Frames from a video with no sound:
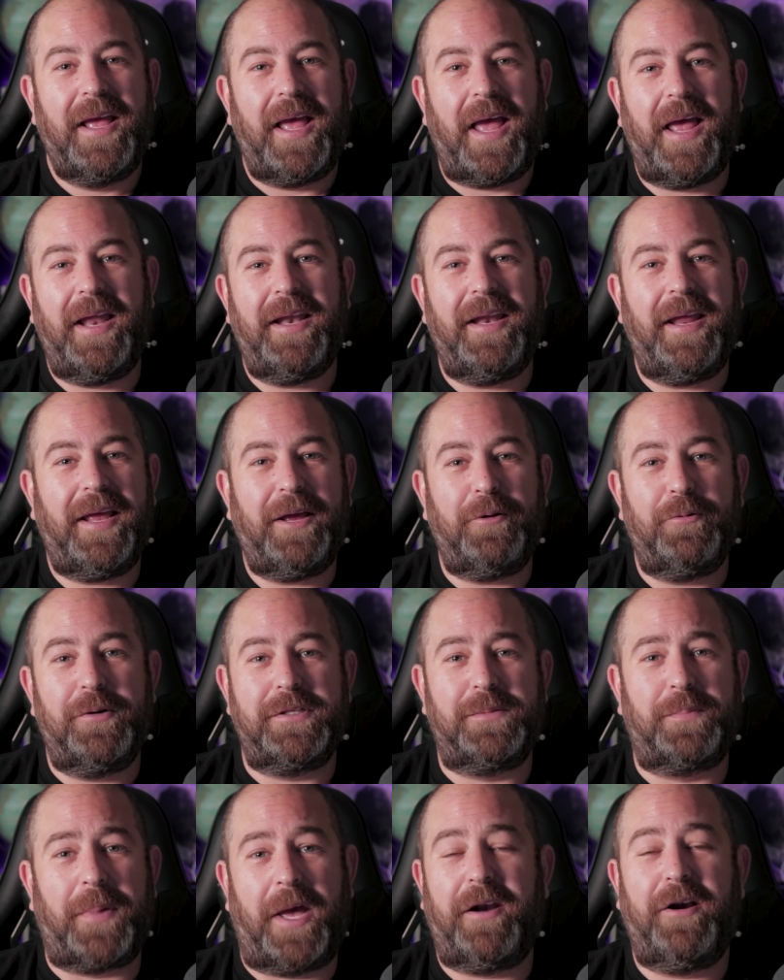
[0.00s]
ending
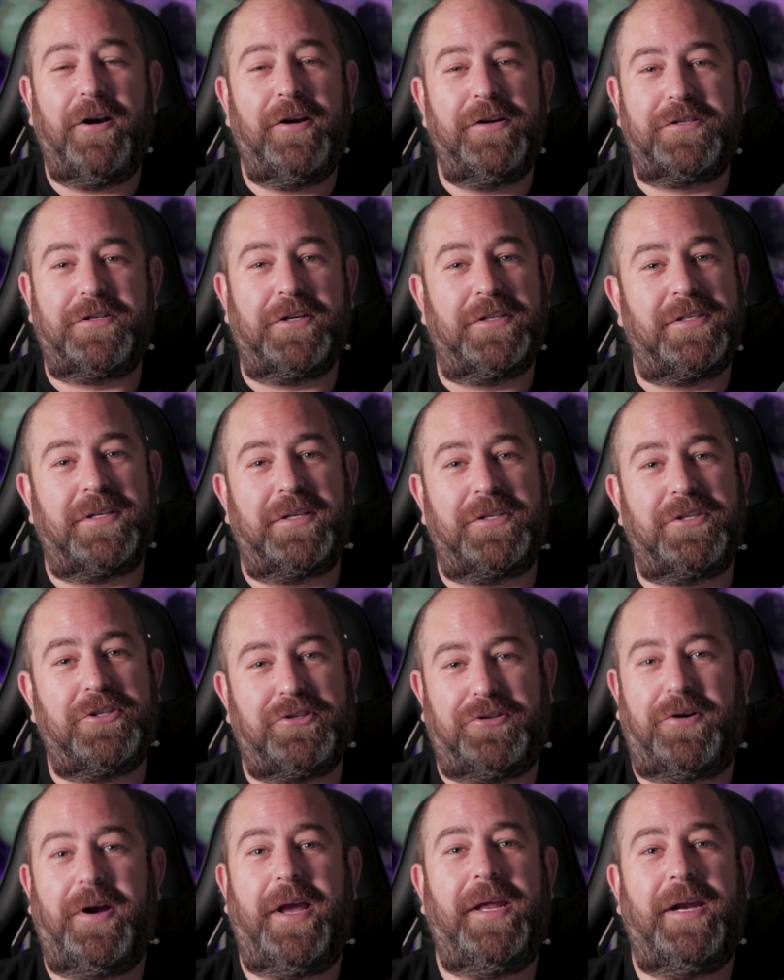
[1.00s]
was better, is just to
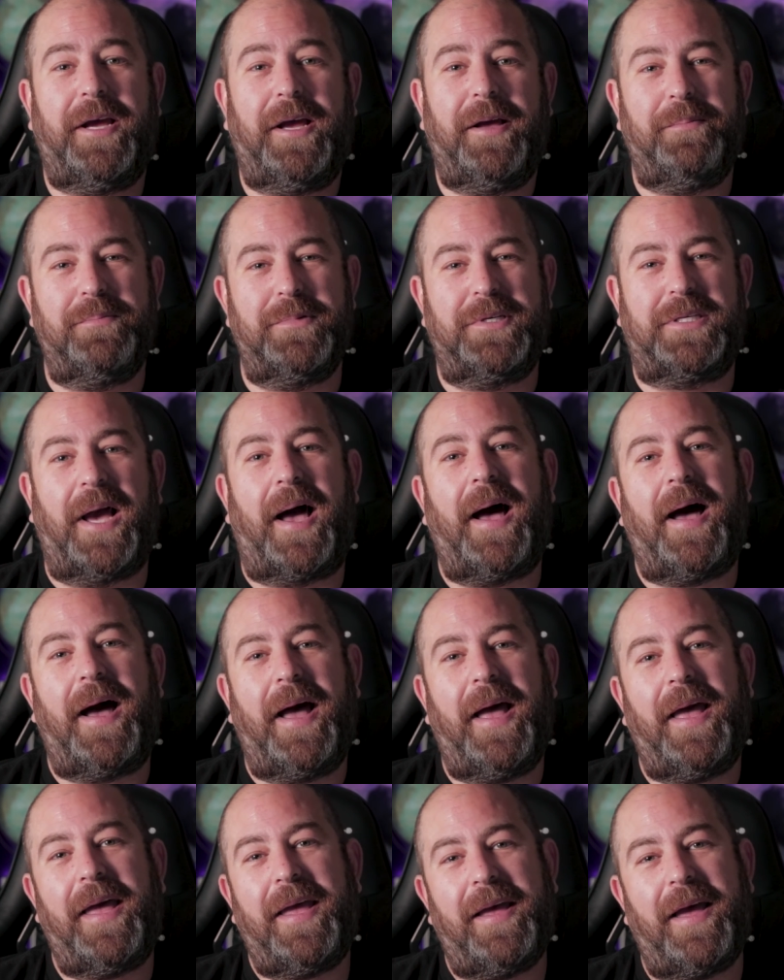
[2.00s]
straight up
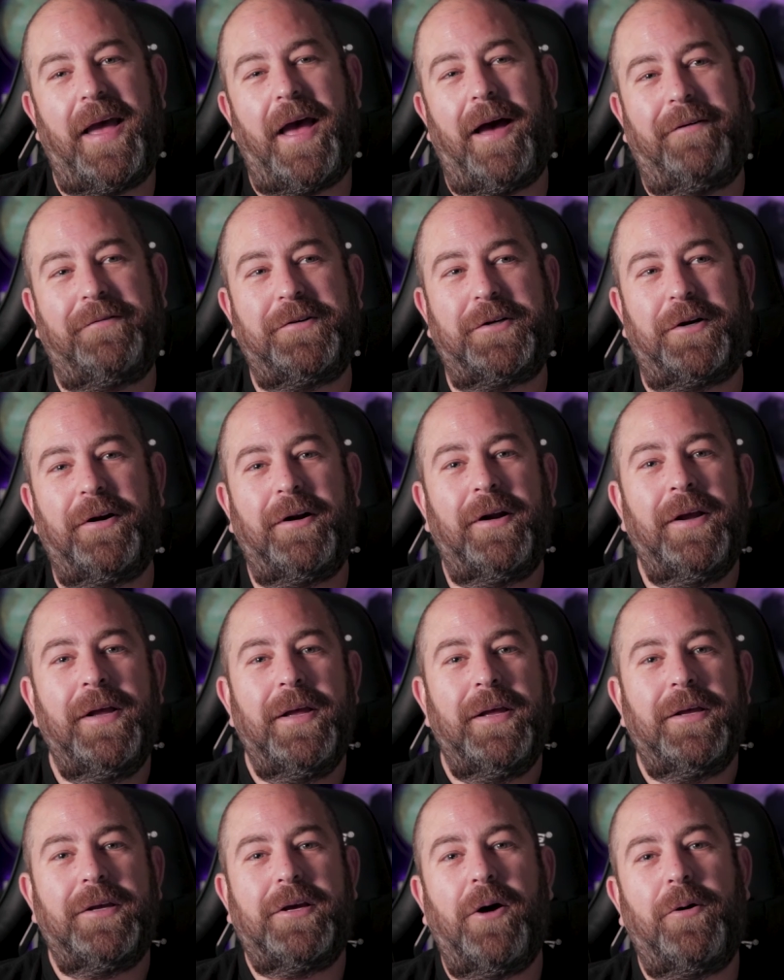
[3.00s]
die after
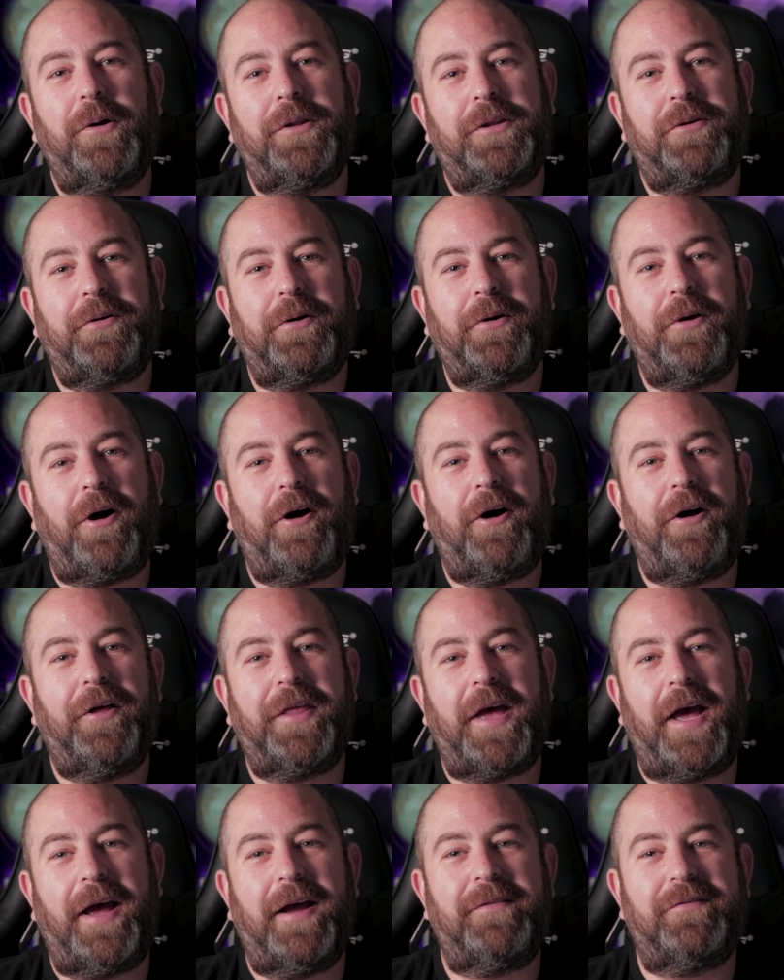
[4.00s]
going through all
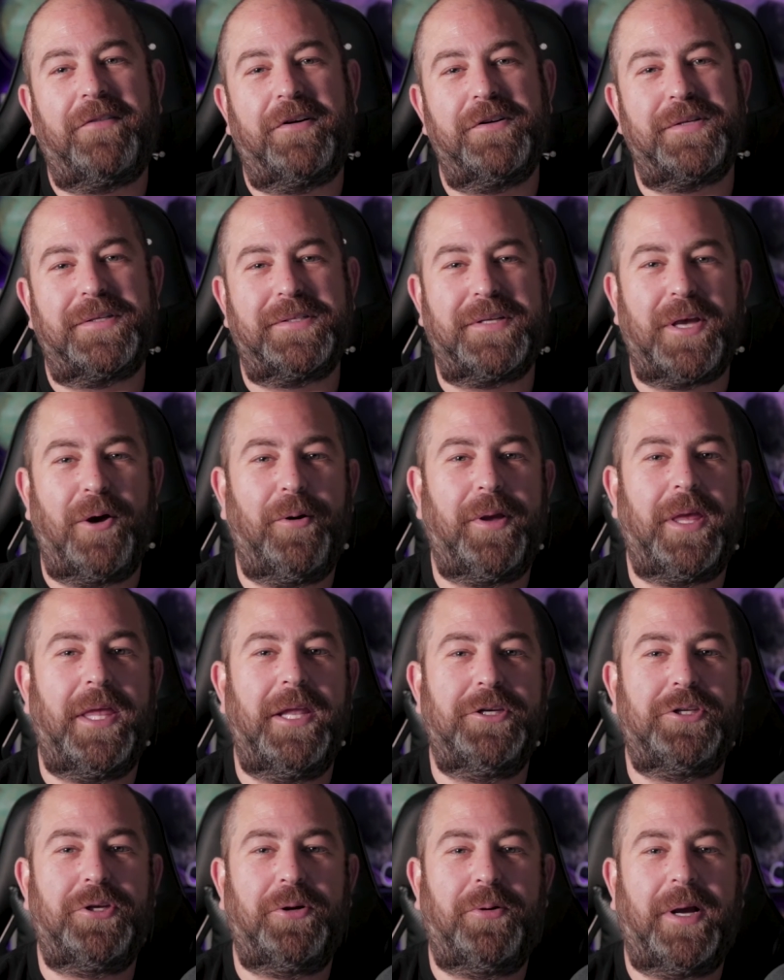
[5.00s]
that versus going
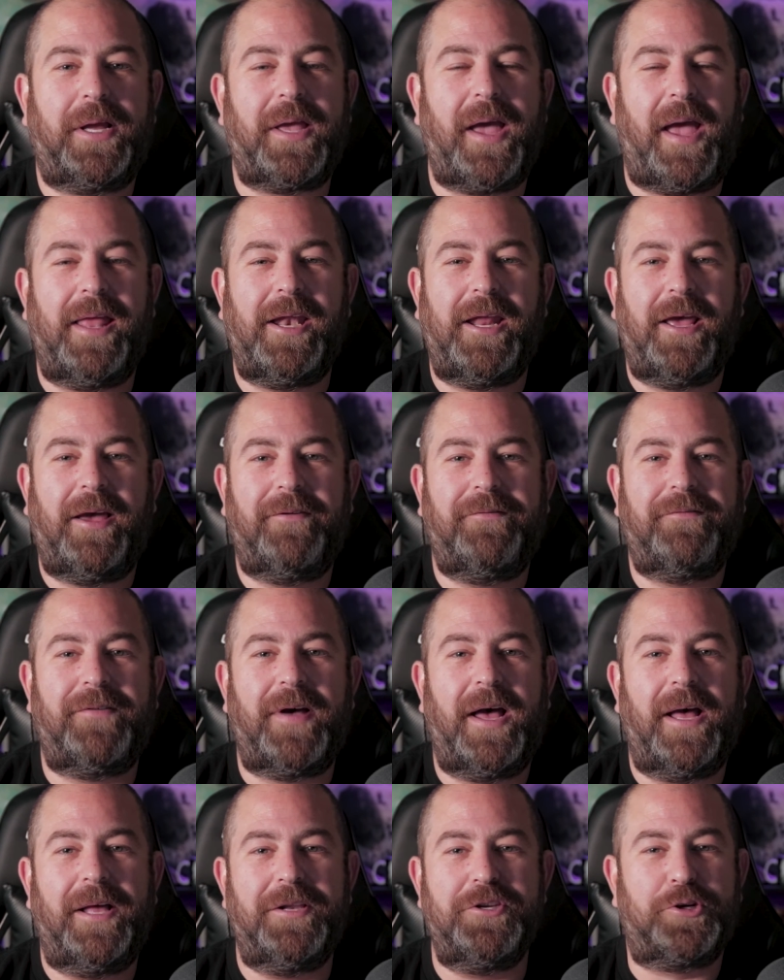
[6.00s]
into a kind
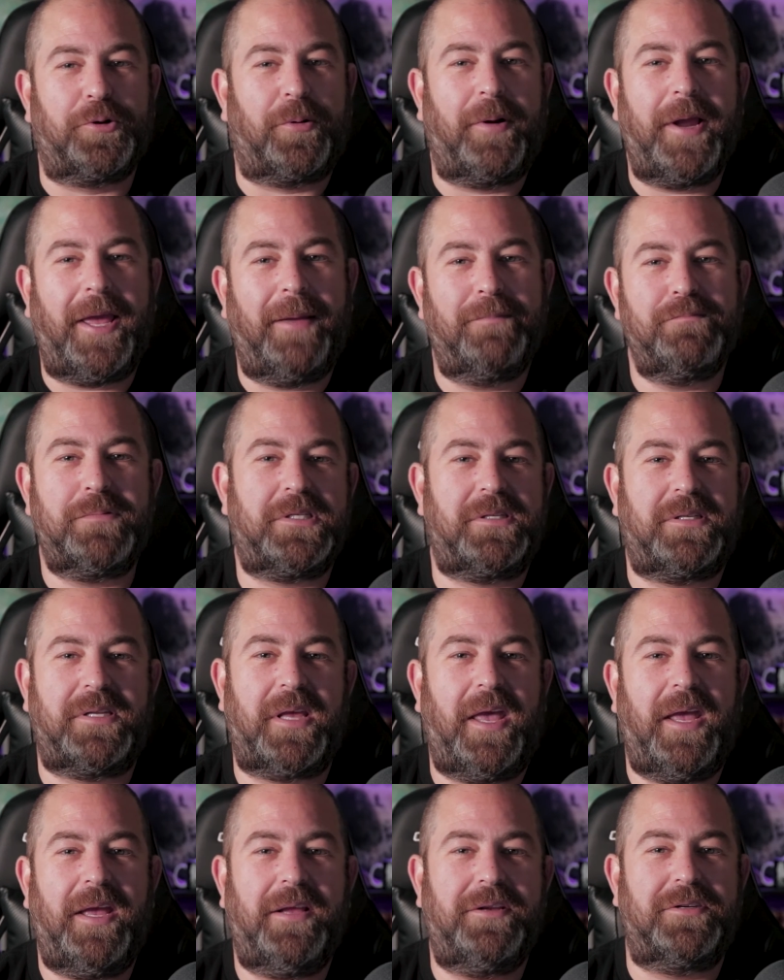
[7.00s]
of dream
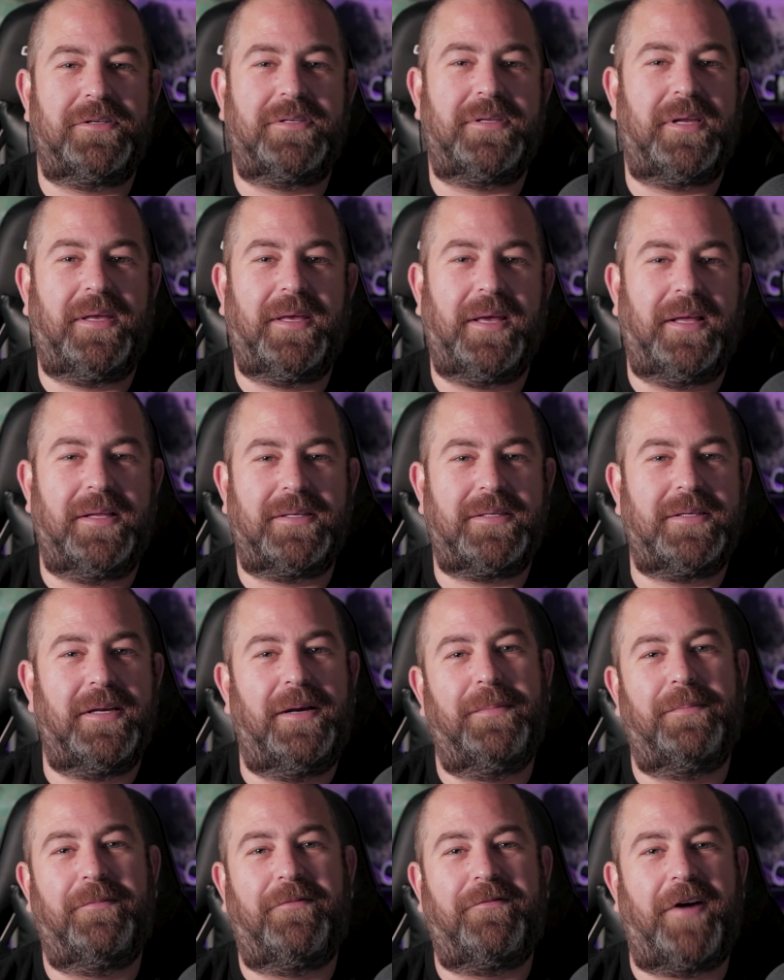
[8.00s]
state just to get
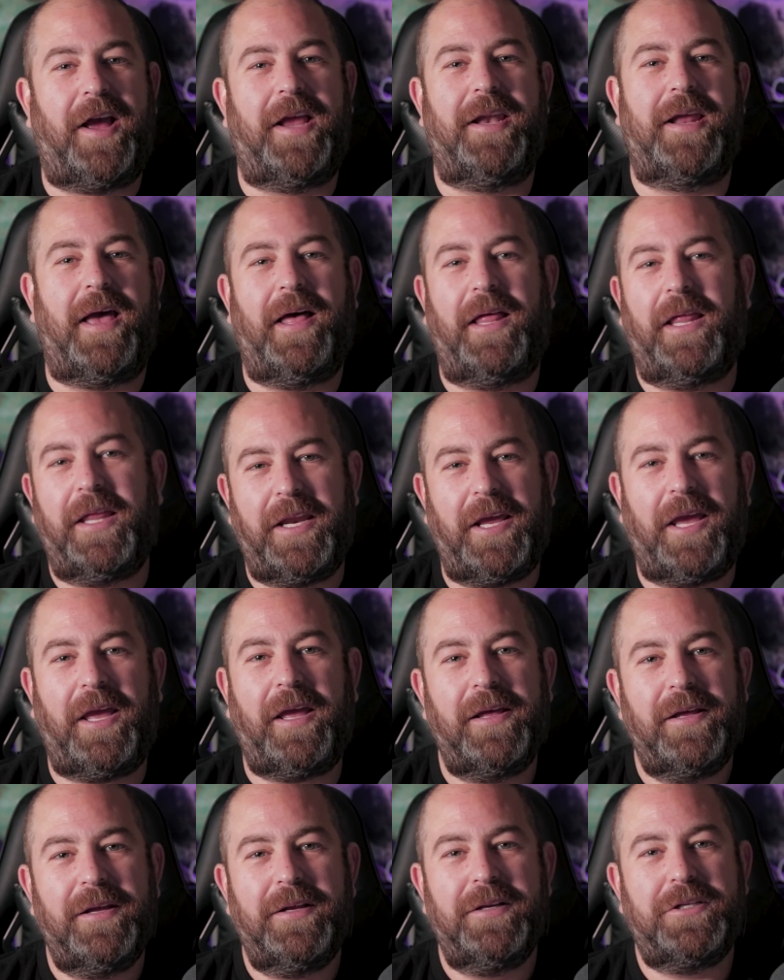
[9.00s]
some
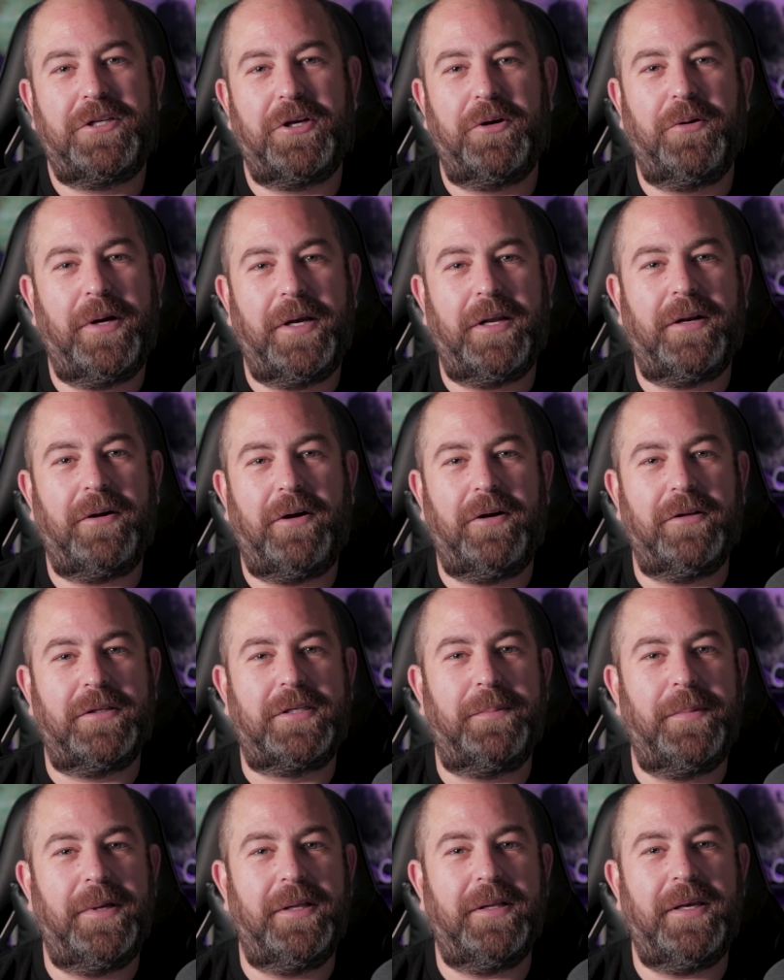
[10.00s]
finality to it
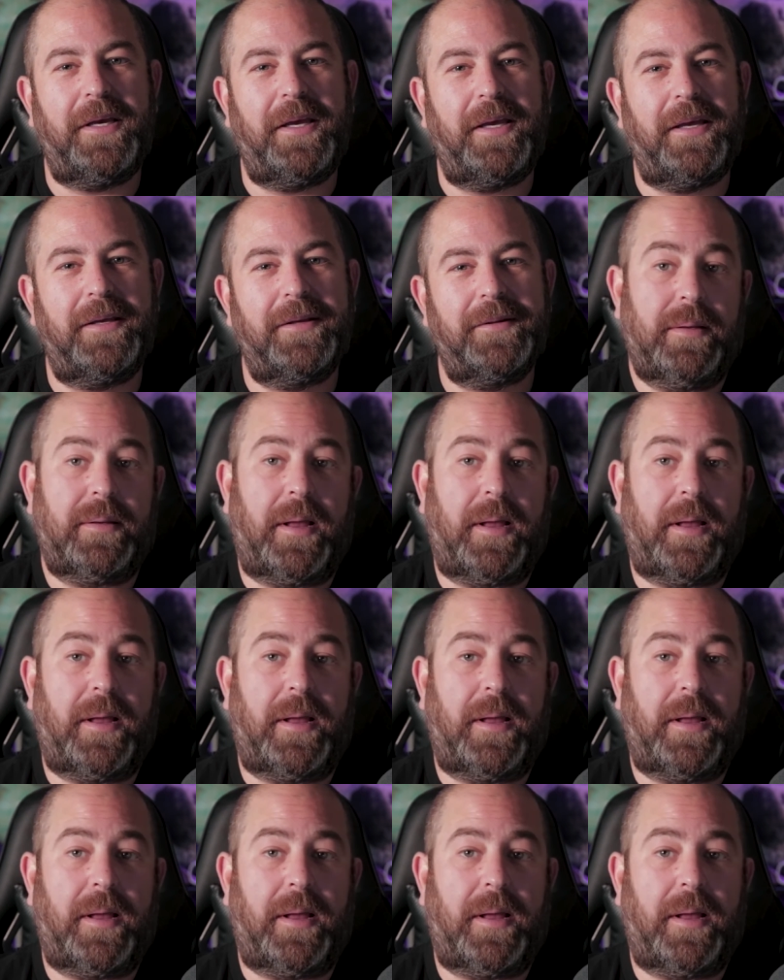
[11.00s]
ultimately.